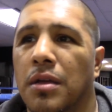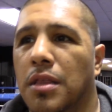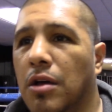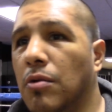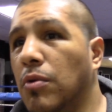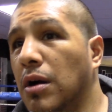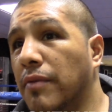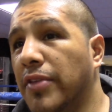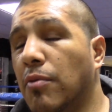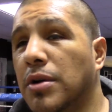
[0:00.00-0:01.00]
They go, well,
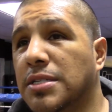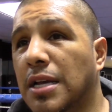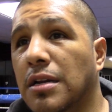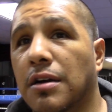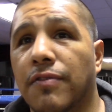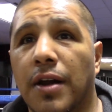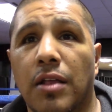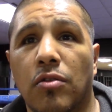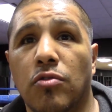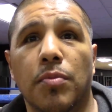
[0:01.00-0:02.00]
if they would have said, look,
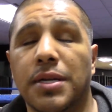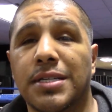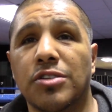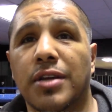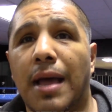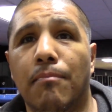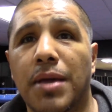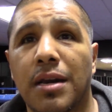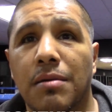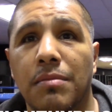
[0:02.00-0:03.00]
Fernando, nobody says you can't
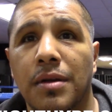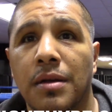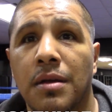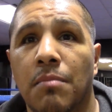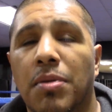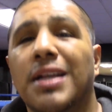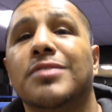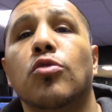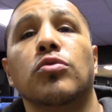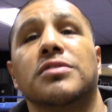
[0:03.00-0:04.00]
beat him, but
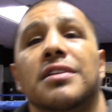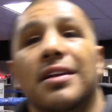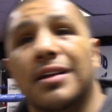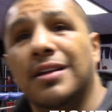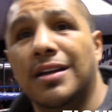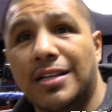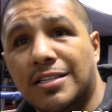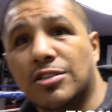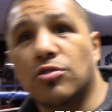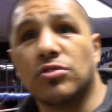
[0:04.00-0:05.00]
let's go,
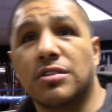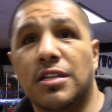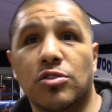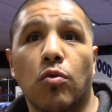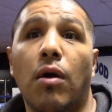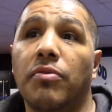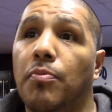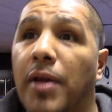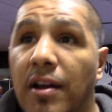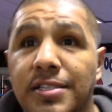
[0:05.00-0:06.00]
let's go, let's go round
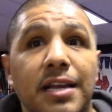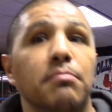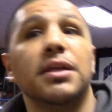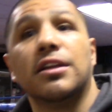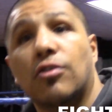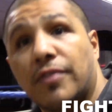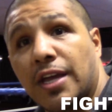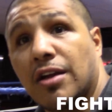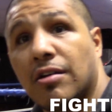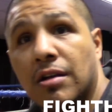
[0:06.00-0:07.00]
the big 10 million over
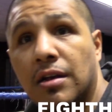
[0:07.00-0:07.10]
here